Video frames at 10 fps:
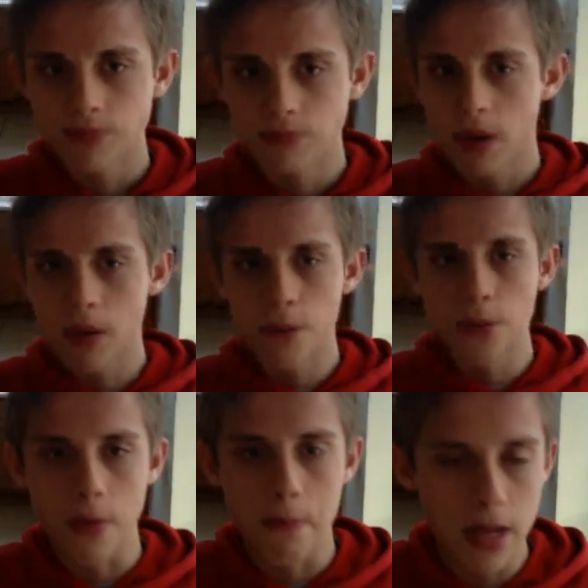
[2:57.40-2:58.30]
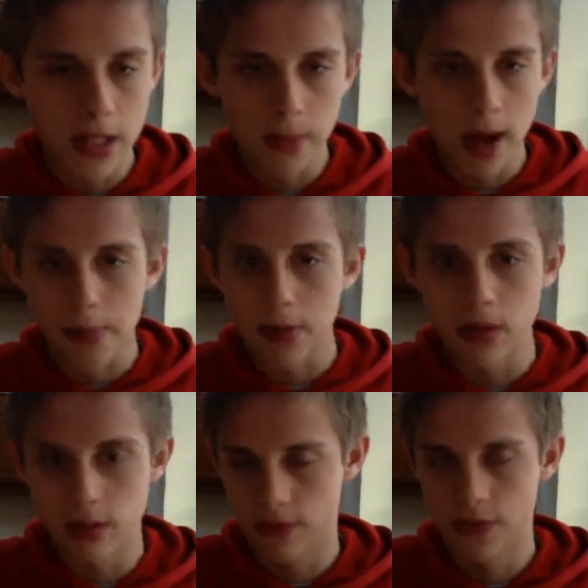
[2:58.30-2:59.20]
Probably for the Best
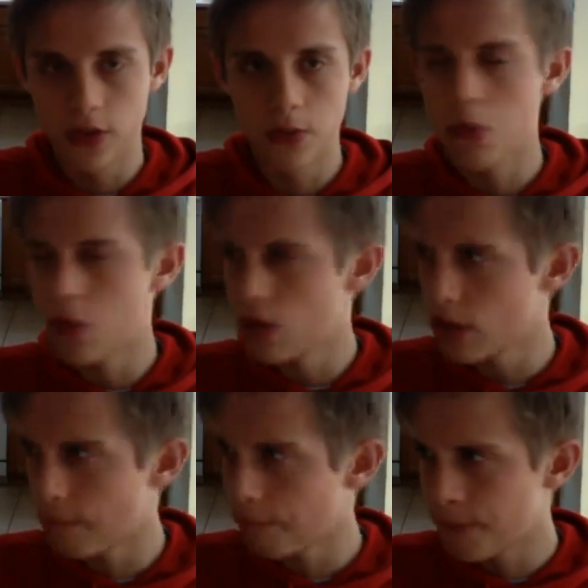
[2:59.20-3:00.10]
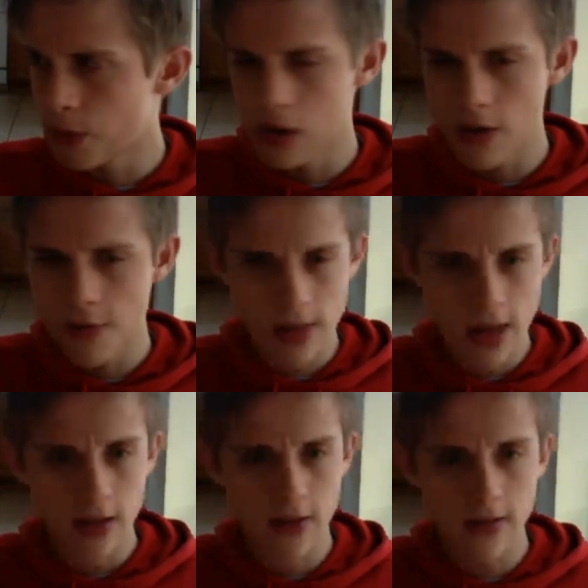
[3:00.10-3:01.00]
Popular Film Award or whatever
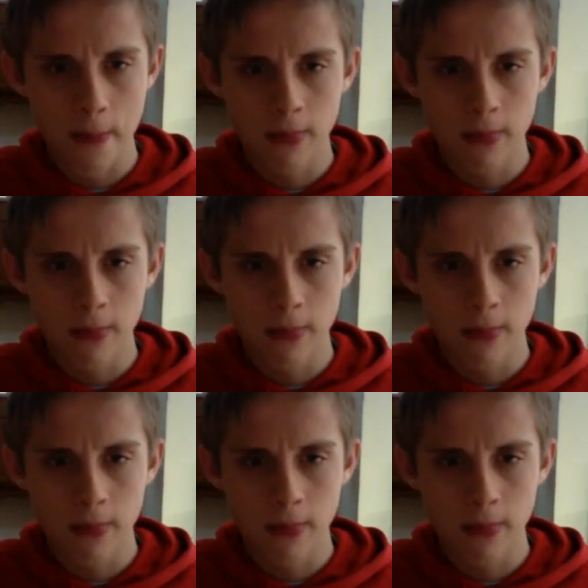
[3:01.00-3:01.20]
that is.